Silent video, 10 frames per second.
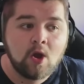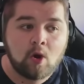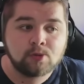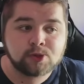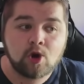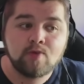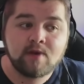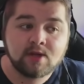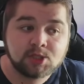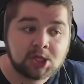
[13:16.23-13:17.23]
on roam,
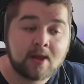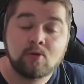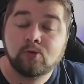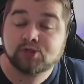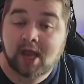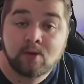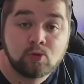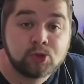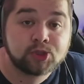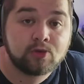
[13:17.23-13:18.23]
channels, and
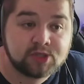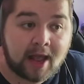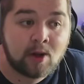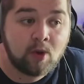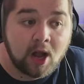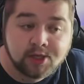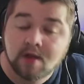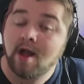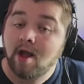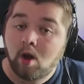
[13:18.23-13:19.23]
also tackle
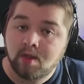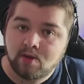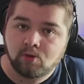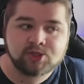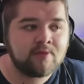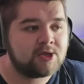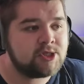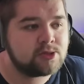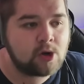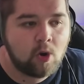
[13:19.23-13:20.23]
harder on the
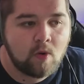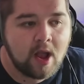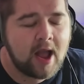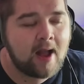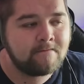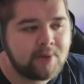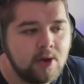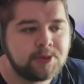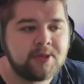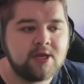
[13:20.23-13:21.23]
automatic roll. And
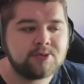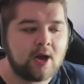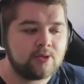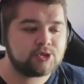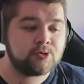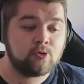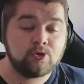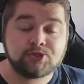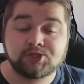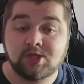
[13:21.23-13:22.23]
both of the advanced
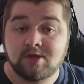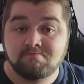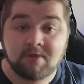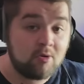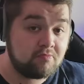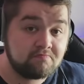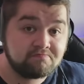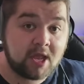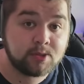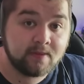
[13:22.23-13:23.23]
forwards, well,
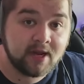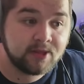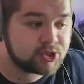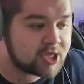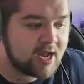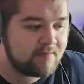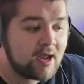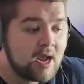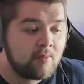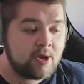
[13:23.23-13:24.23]
they remain the same.
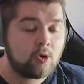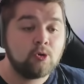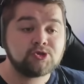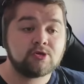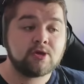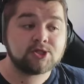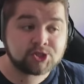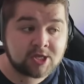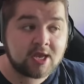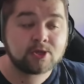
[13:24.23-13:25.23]
We are also going to
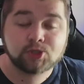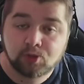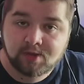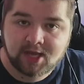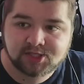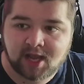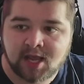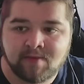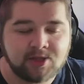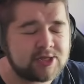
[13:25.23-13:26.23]
stick to the
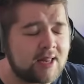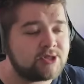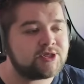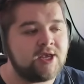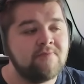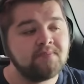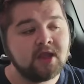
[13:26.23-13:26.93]
attacking mentality,